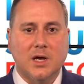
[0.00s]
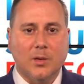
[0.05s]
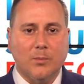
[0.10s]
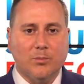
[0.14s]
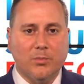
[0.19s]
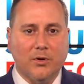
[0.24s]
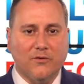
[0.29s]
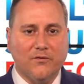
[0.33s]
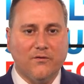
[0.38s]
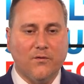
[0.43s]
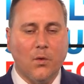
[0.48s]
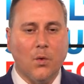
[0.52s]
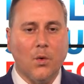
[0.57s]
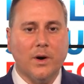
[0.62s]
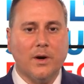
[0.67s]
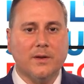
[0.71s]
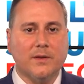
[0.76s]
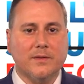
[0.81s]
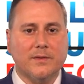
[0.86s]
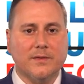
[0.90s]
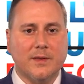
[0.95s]

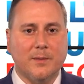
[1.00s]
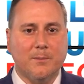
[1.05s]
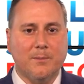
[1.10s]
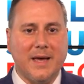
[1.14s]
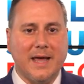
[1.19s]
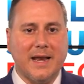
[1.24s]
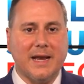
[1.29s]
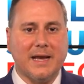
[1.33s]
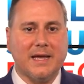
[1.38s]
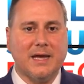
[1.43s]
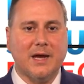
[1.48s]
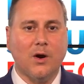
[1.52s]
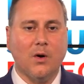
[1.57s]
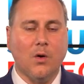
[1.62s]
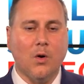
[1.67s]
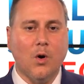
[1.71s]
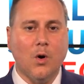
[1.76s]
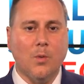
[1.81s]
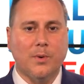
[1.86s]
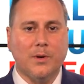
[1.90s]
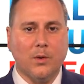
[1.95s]
before the Medicare
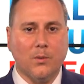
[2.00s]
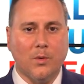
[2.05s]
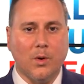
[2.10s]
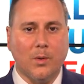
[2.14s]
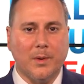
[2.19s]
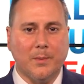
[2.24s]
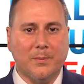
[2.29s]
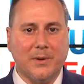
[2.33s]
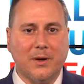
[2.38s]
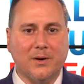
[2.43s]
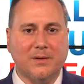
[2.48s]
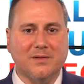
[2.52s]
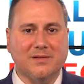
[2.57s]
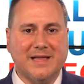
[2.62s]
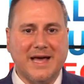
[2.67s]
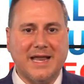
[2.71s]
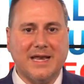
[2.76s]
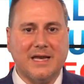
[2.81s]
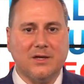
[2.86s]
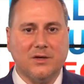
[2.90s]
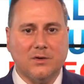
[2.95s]
open enrollment period
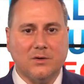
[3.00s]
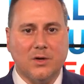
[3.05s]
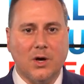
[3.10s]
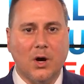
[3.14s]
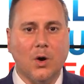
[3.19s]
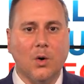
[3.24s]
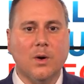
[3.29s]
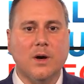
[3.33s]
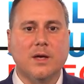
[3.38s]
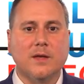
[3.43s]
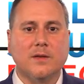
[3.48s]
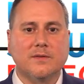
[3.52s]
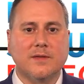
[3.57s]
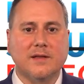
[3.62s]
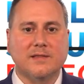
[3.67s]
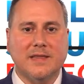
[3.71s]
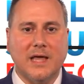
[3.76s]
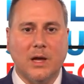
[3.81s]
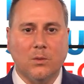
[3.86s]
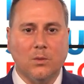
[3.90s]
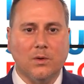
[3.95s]
letting you know
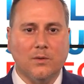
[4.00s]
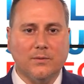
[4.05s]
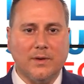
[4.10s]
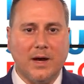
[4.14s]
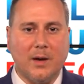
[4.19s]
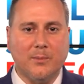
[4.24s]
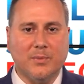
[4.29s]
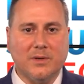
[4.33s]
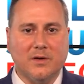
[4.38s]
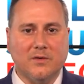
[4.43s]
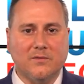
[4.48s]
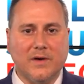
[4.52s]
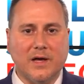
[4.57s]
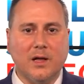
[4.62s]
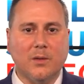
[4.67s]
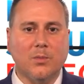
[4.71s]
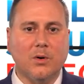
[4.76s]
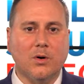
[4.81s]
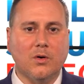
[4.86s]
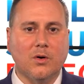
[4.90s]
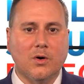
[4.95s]
that they will not be
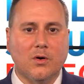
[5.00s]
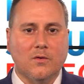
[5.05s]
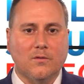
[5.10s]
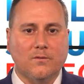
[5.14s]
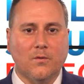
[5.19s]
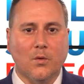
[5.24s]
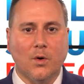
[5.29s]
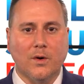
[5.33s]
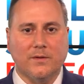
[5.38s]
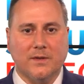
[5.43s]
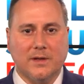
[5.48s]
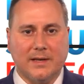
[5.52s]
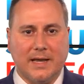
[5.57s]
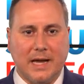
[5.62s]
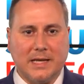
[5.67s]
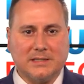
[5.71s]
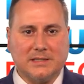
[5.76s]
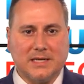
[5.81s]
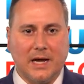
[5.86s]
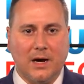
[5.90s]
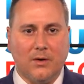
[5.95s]
available for the
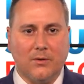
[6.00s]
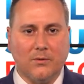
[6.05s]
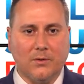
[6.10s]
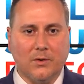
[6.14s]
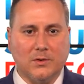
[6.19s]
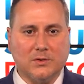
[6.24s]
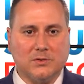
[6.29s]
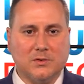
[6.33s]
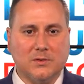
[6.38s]
next calendar year.